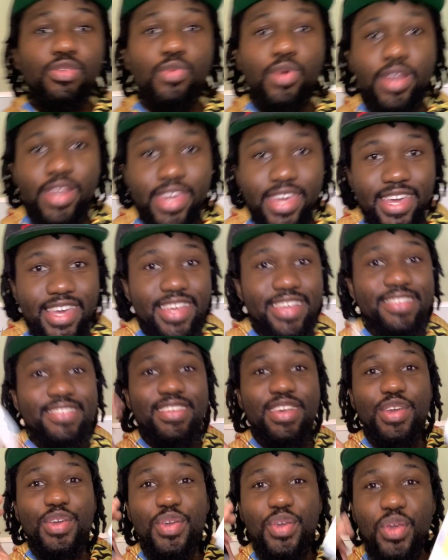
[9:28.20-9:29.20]
one
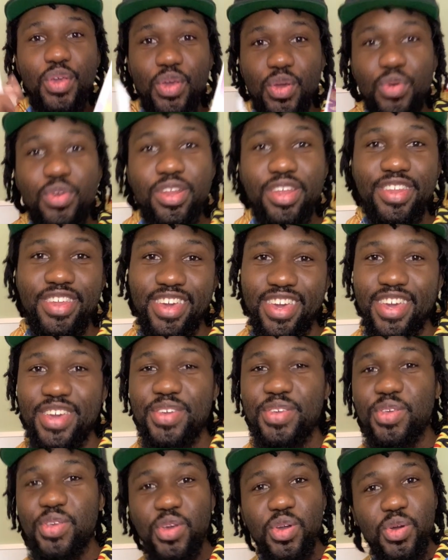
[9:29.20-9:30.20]
is unity.
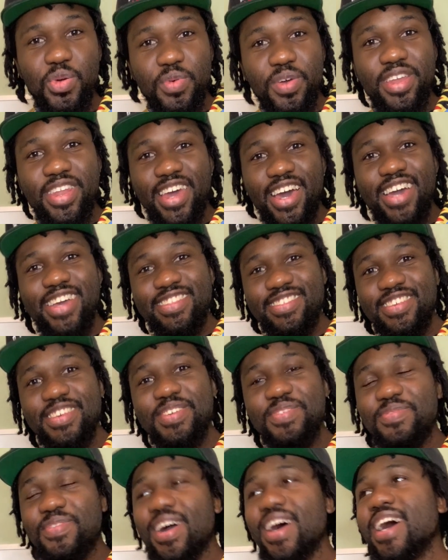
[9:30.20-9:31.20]

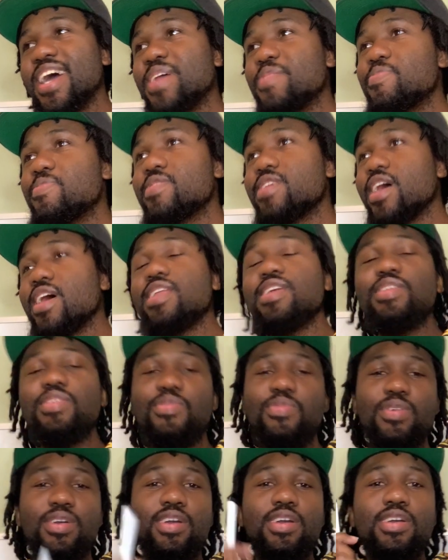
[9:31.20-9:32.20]
UNITY. I'm telling
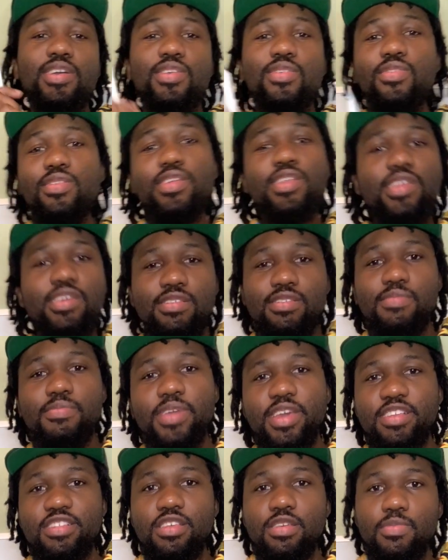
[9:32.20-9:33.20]
you, unity is
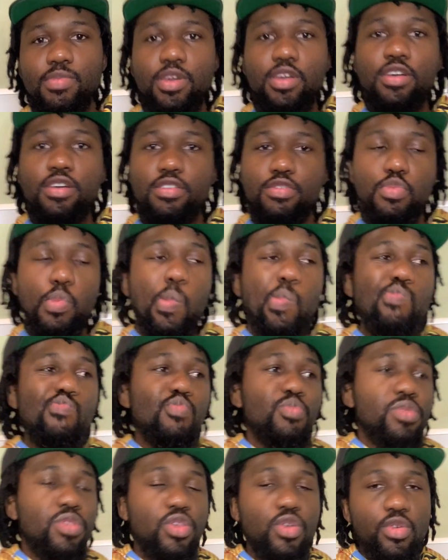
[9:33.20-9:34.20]
amazing because
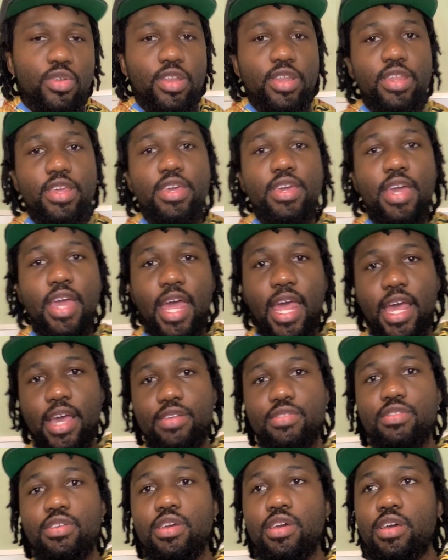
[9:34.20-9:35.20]
unity
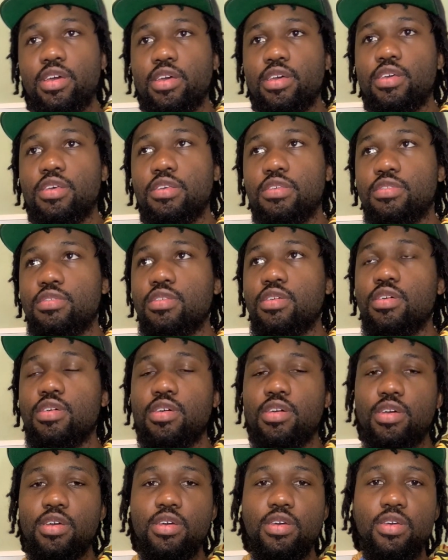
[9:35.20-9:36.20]
acts as
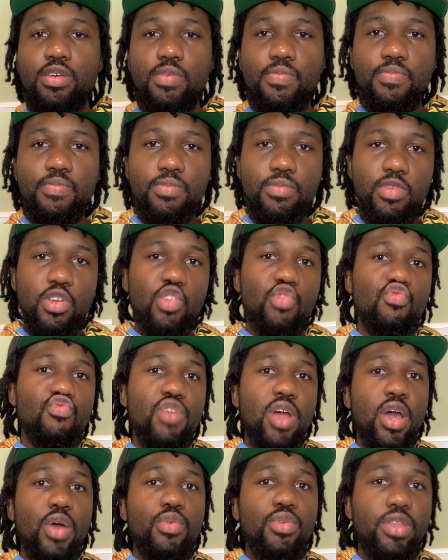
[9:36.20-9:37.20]

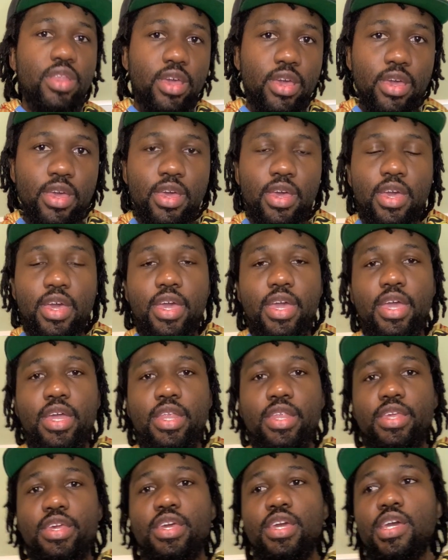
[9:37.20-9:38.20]
grounding.
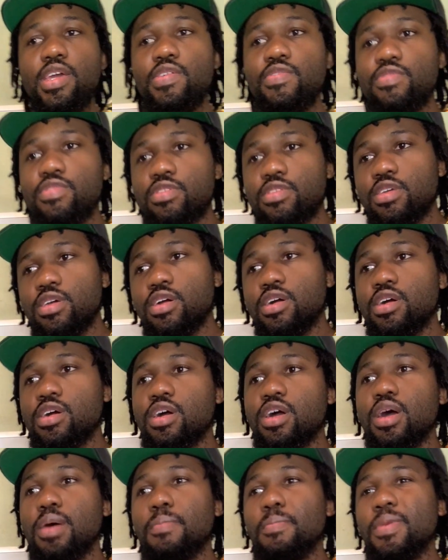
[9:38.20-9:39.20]
It gives a
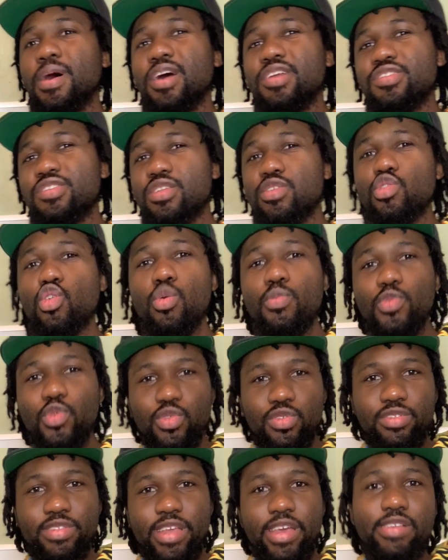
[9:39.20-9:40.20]
homogeneous
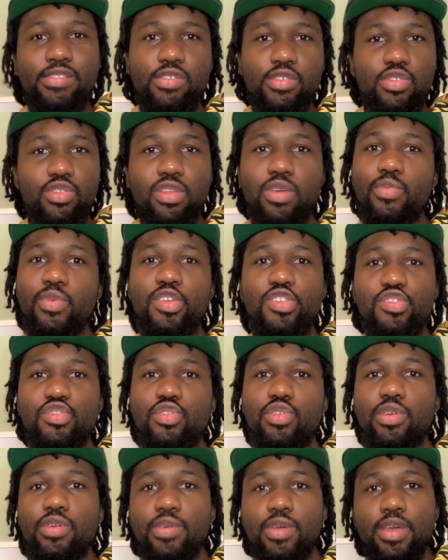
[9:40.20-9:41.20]
homeostasis to what
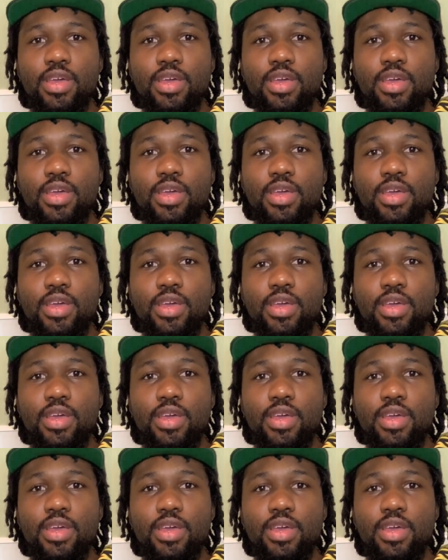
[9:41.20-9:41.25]
you're